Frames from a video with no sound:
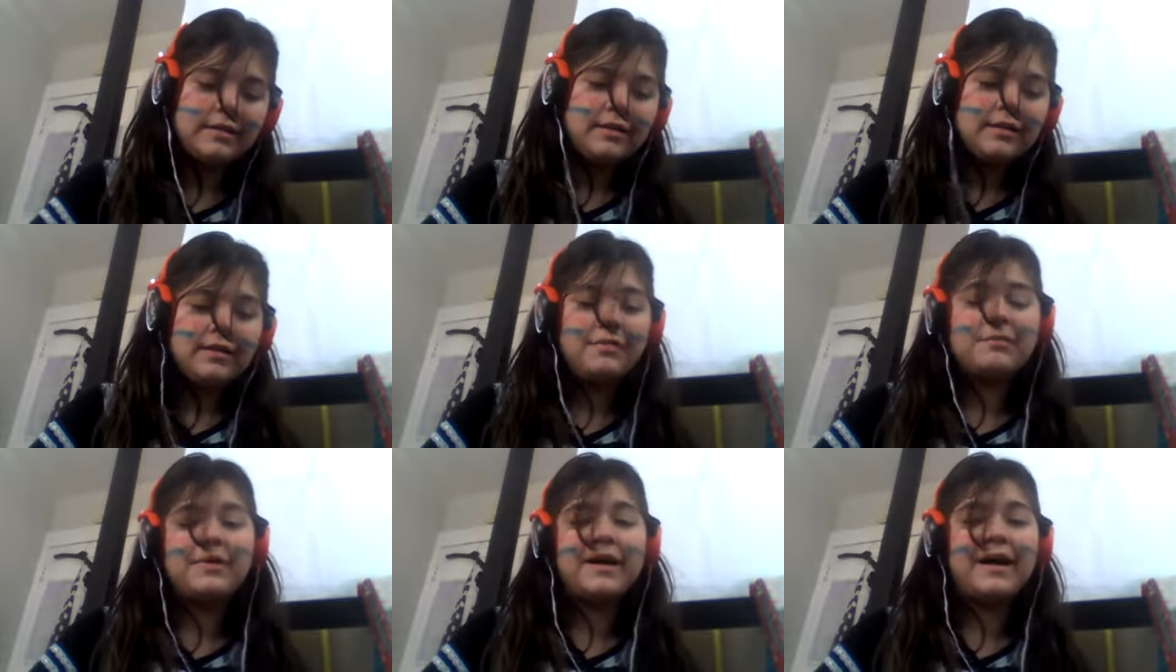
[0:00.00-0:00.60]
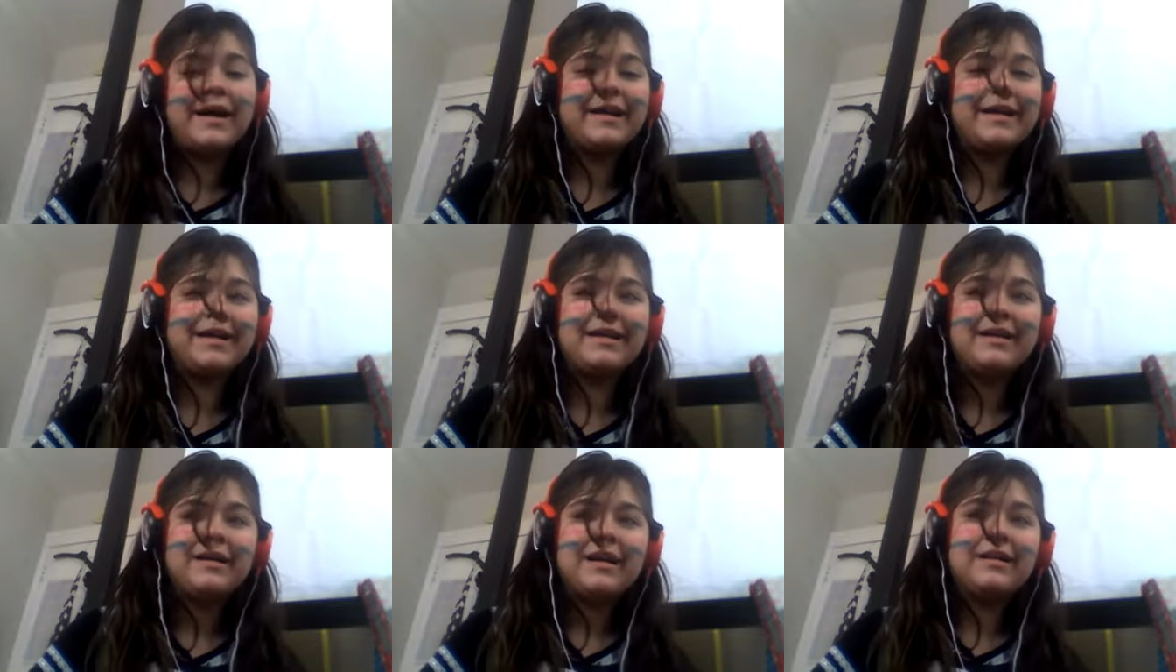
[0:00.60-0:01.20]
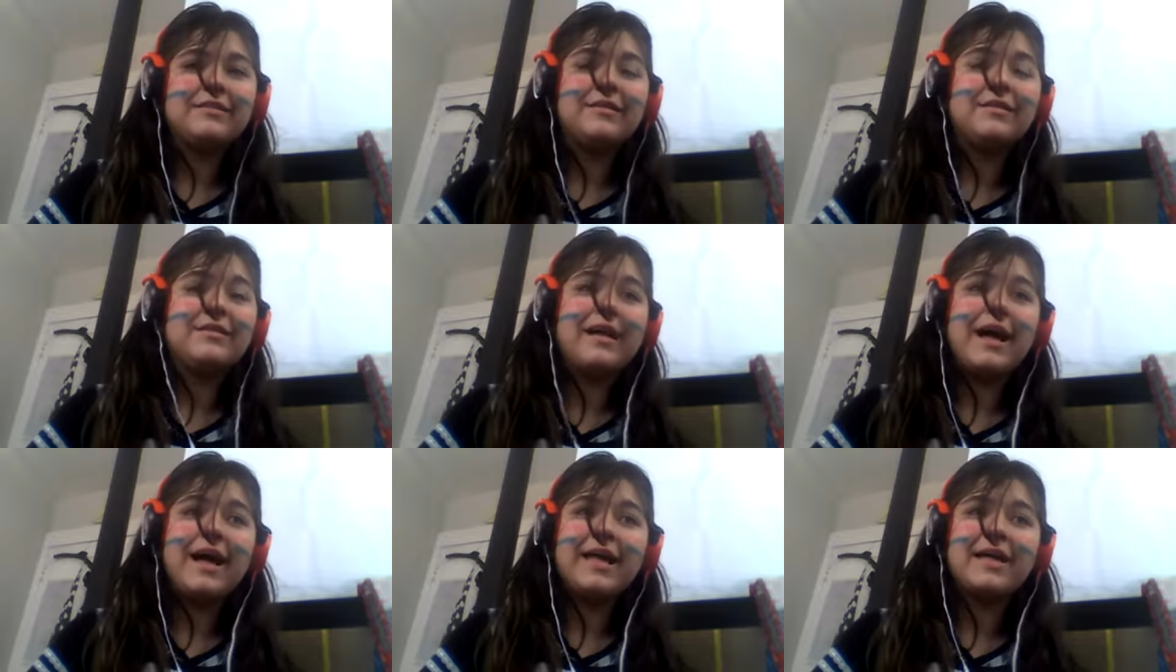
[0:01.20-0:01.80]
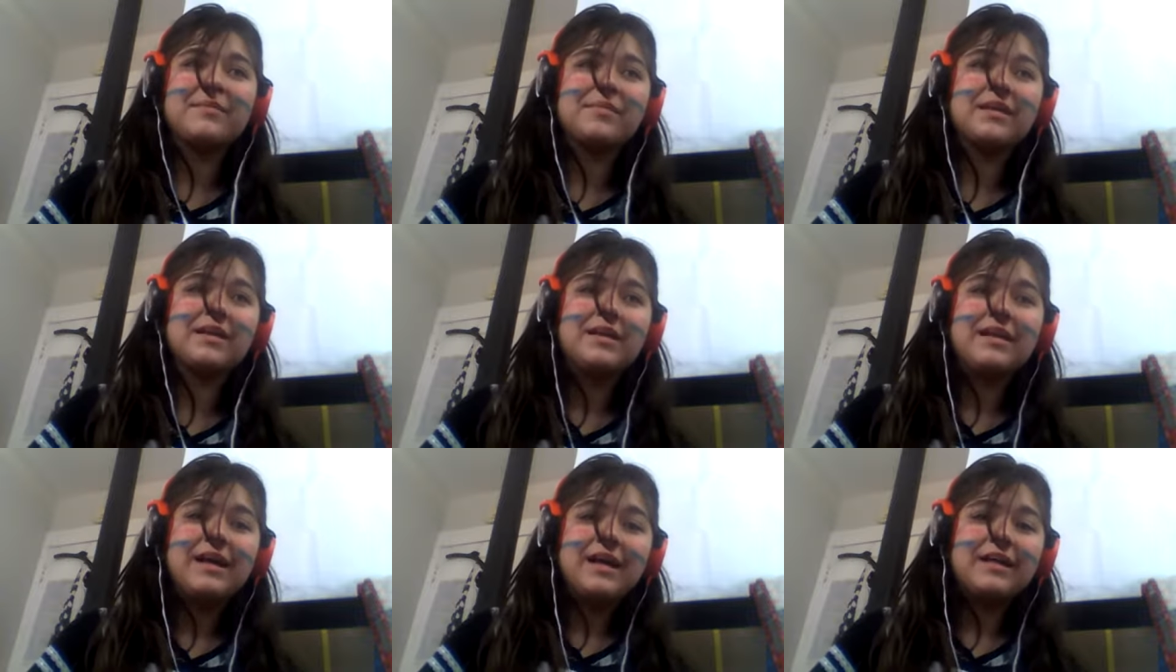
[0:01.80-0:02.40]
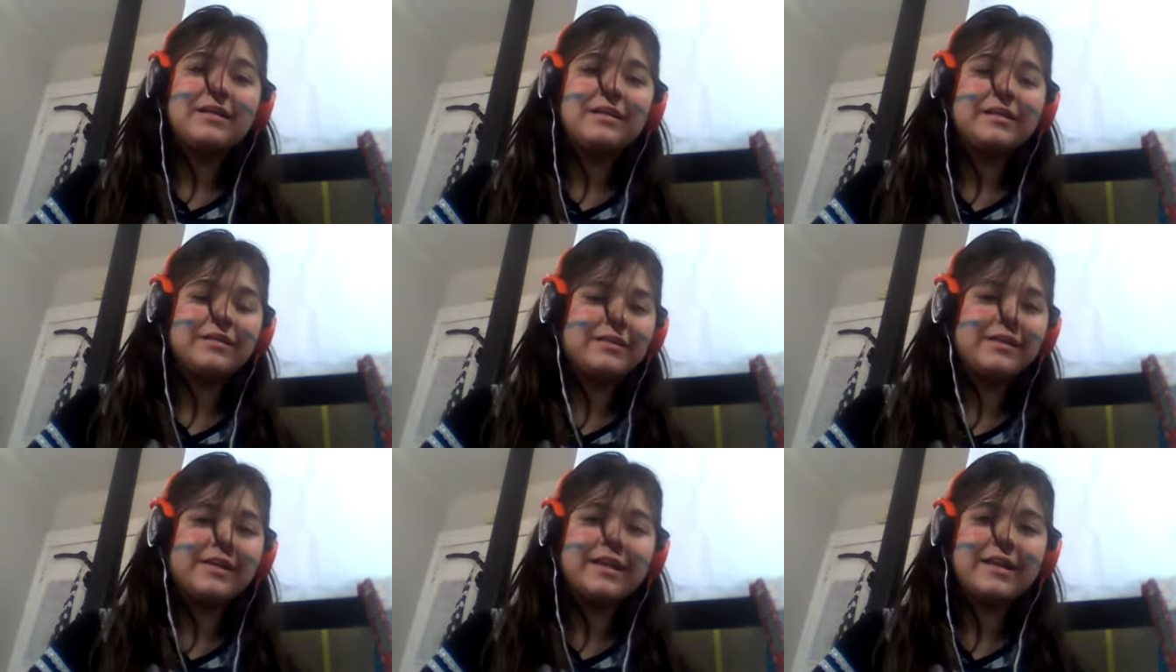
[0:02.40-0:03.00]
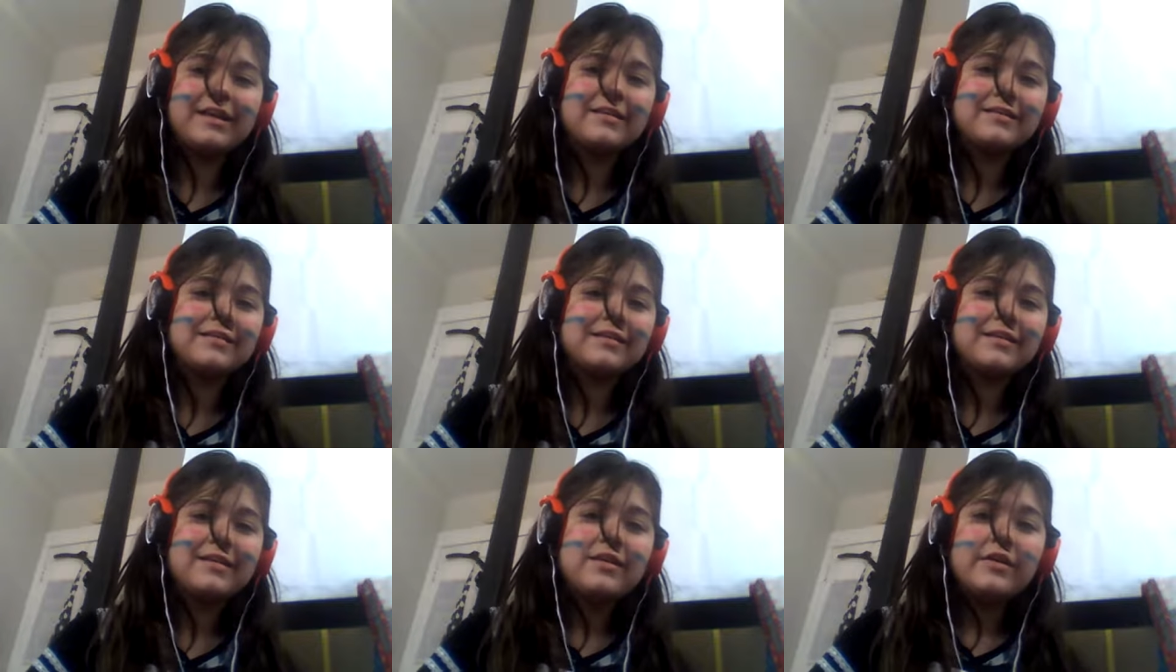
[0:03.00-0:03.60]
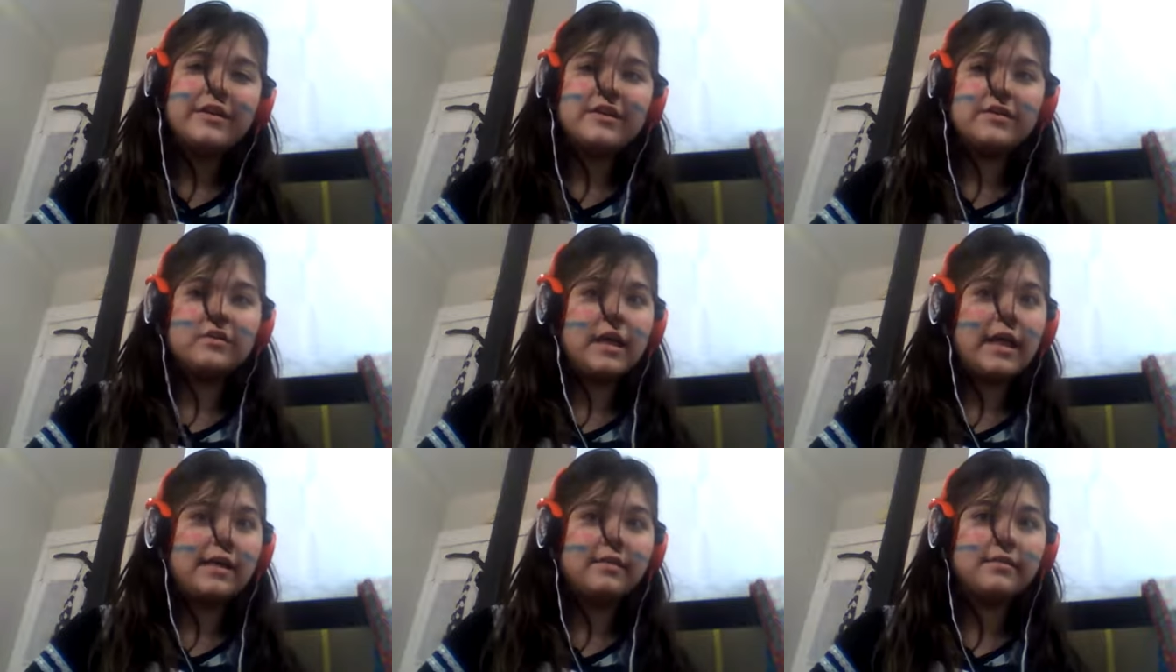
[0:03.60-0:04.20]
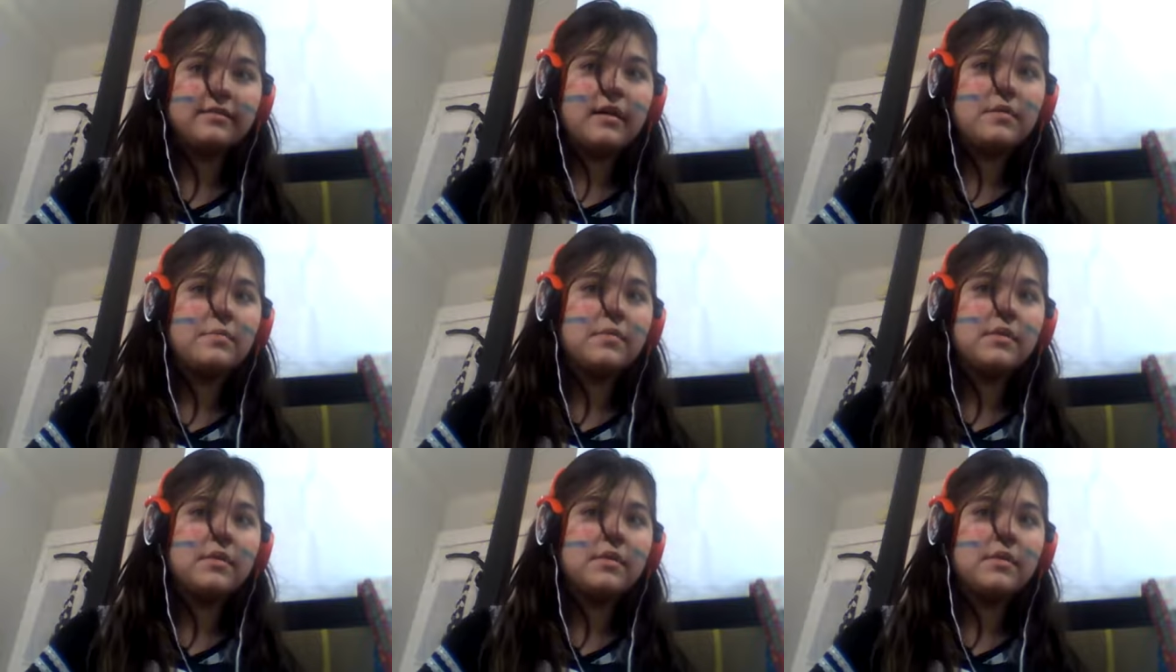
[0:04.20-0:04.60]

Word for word: And pie, and then time, and cookies. Would you like some?